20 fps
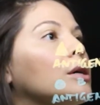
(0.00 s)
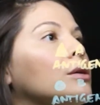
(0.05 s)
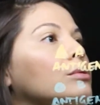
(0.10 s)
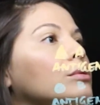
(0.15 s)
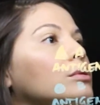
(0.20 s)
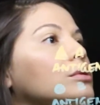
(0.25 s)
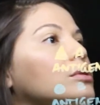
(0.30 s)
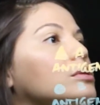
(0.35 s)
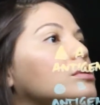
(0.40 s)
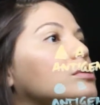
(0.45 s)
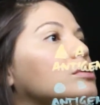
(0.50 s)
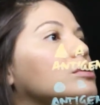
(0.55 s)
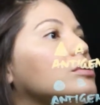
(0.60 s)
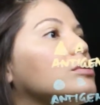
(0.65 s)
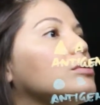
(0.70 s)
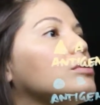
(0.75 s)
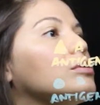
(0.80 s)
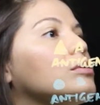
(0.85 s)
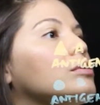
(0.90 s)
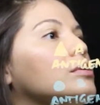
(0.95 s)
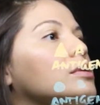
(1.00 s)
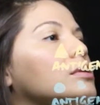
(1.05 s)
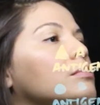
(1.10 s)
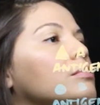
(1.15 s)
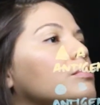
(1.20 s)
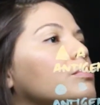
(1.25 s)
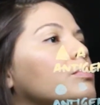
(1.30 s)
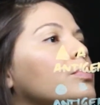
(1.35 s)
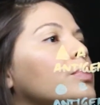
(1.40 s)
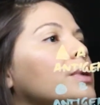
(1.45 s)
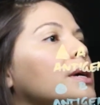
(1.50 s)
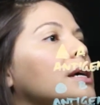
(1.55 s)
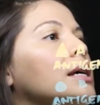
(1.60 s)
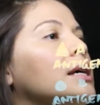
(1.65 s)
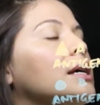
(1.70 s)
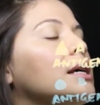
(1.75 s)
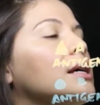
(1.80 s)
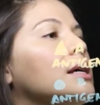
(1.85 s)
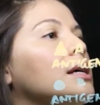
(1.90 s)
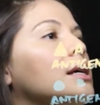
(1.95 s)
we'll just do some
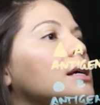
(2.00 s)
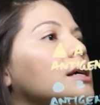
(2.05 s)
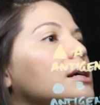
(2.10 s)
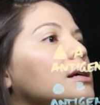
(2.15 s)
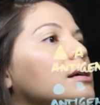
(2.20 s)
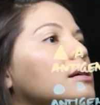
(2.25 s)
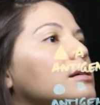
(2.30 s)
B